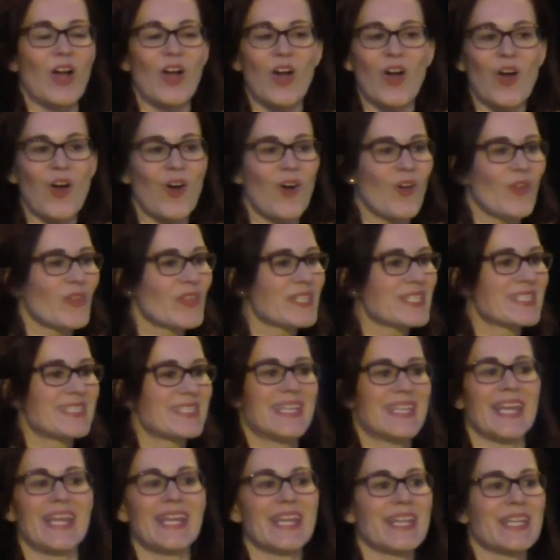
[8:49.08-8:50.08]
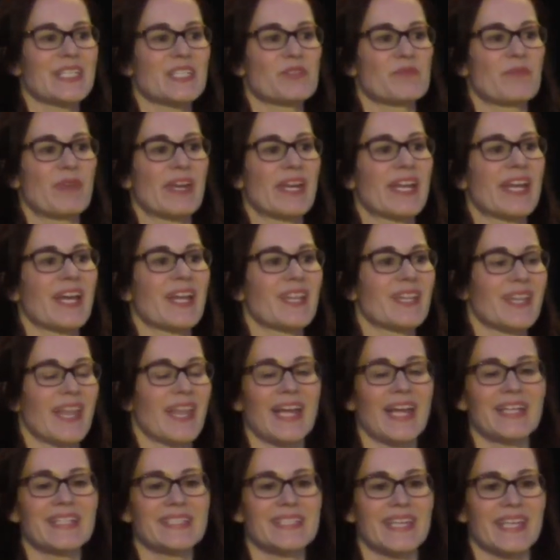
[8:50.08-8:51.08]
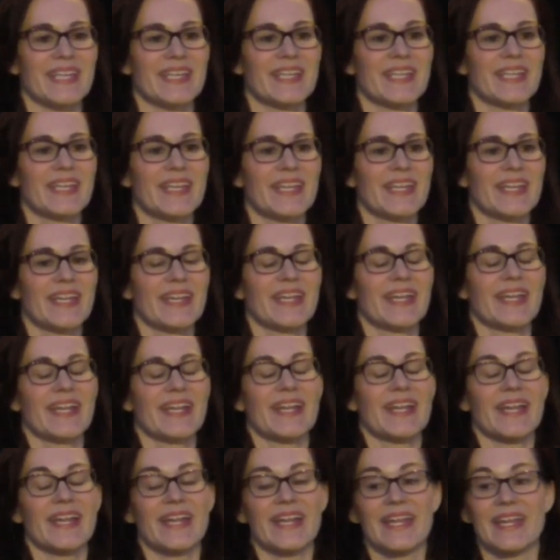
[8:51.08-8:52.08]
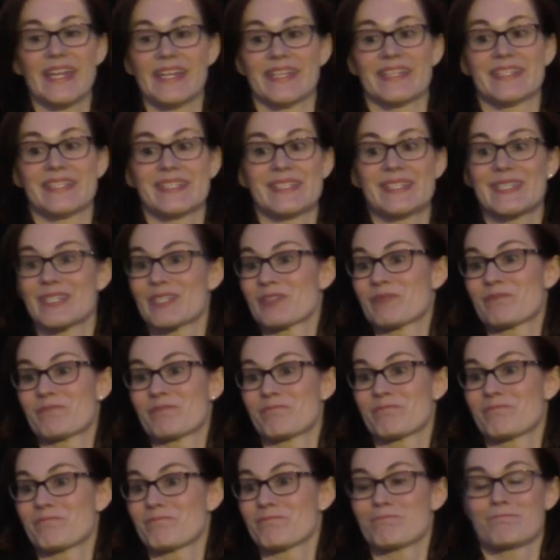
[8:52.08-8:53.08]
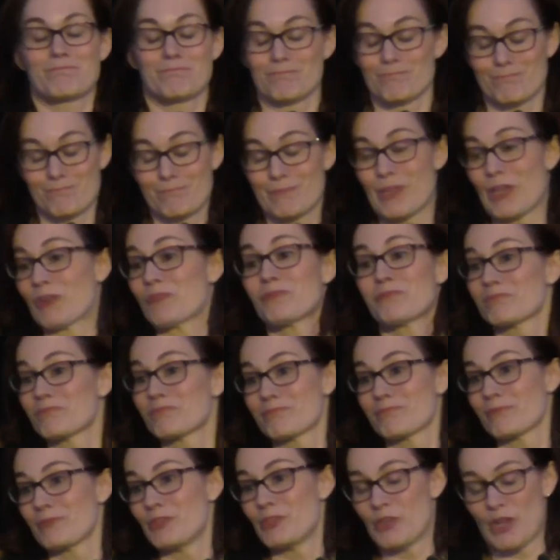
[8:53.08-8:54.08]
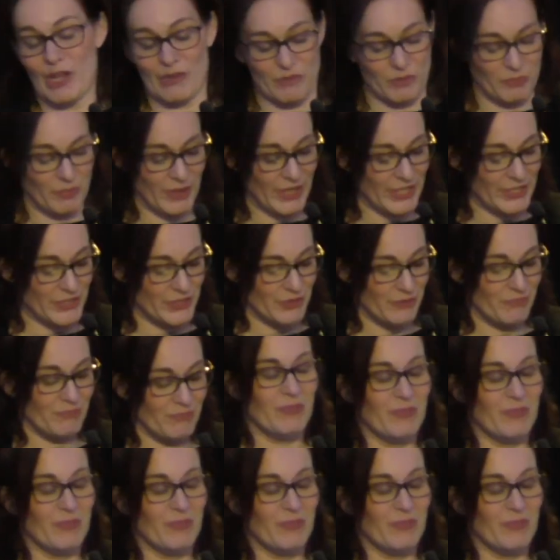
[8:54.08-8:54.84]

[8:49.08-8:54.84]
all this data that's been collected is, you know, you have a breach.